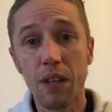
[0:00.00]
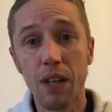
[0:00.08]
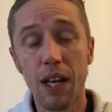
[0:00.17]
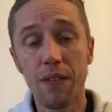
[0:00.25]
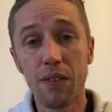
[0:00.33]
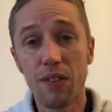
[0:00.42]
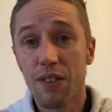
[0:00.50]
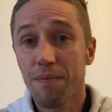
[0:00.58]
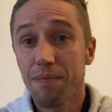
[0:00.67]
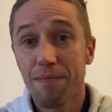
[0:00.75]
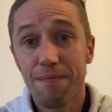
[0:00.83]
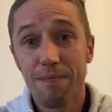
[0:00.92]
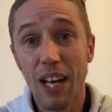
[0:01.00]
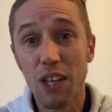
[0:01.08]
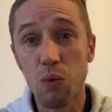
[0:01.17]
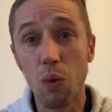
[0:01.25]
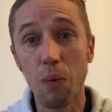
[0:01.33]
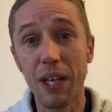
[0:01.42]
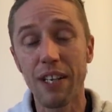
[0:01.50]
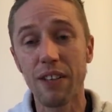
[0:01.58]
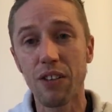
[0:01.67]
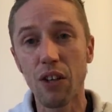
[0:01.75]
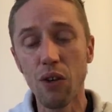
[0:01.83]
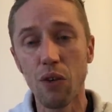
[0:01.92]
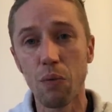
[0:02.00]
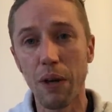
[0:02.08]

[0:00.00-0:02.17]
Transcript: And that's what we can do.